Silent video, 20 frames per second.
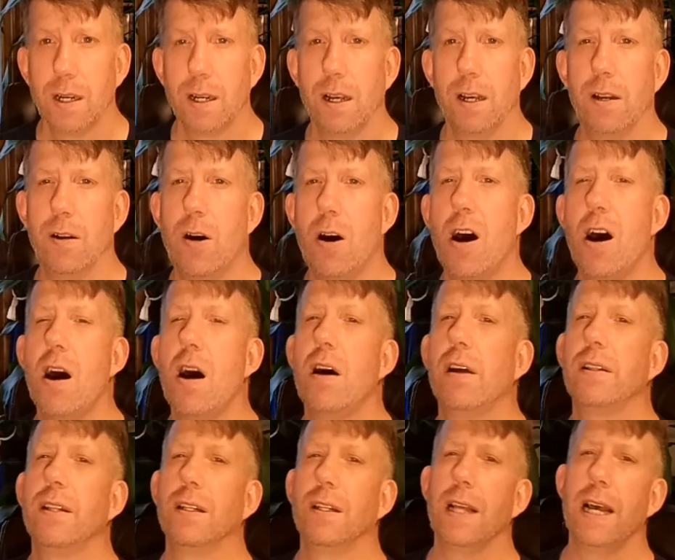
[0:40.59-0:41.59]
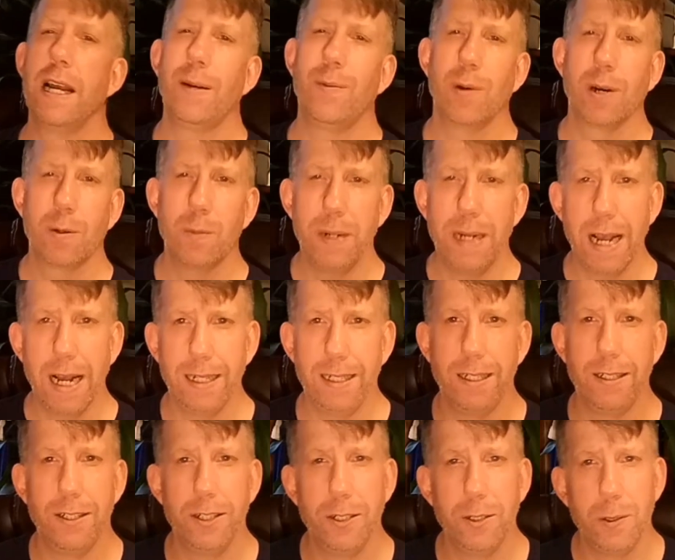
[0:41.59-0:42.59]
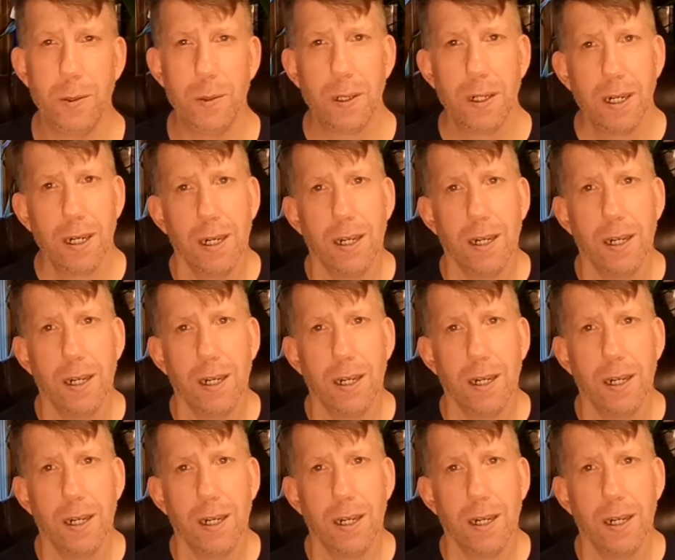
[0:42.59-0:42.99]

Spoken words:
and all the legwork we had to do